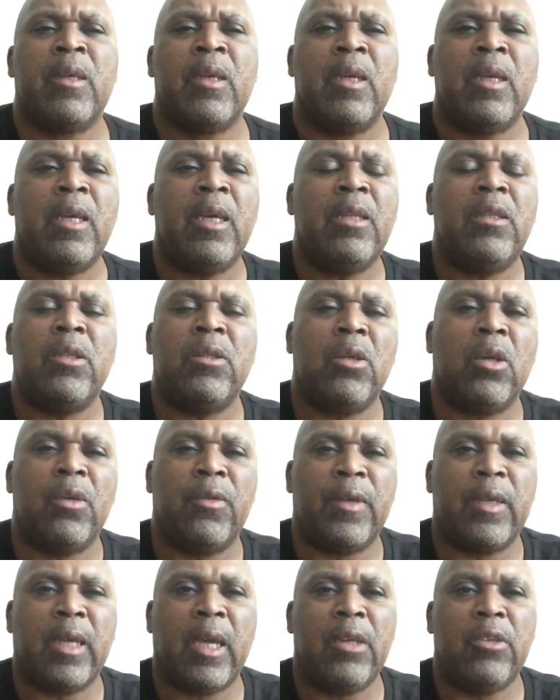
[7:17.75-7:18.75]
Hit the
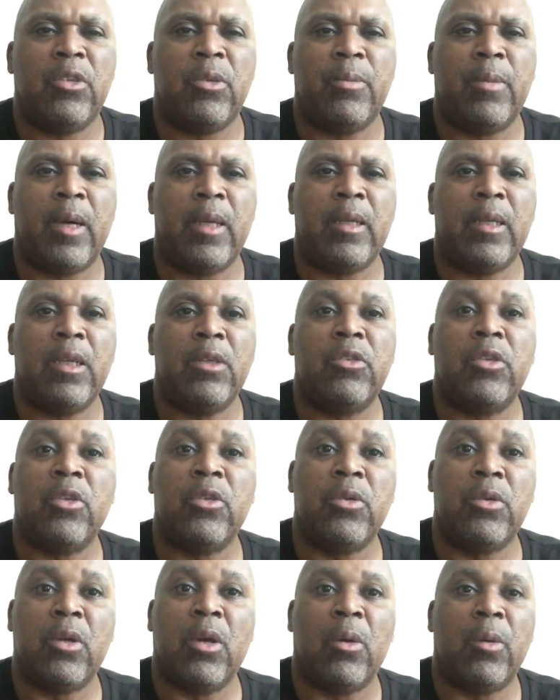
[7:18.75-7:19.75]
notification button here so you
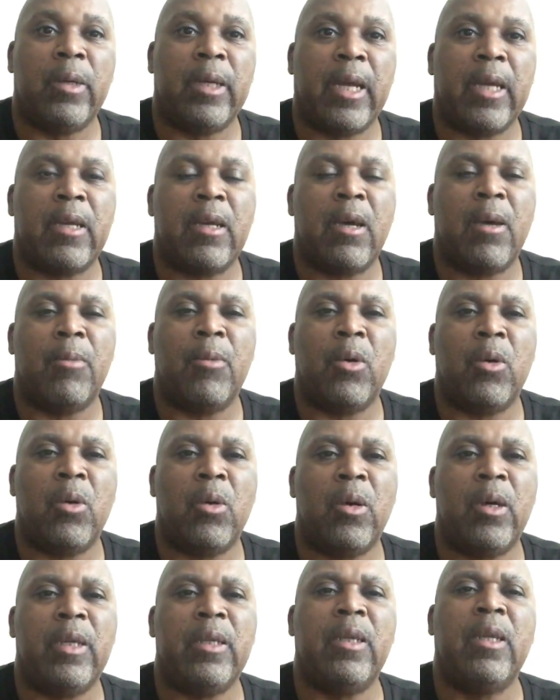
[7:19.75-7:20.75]
know when I come
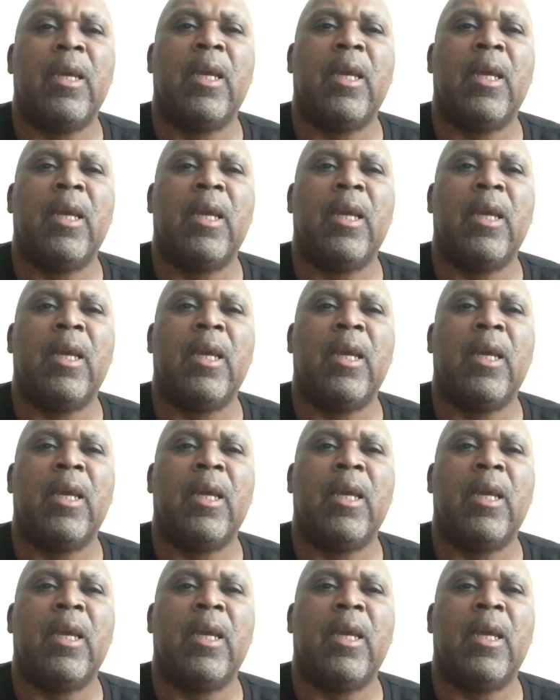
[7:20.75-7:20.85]
on.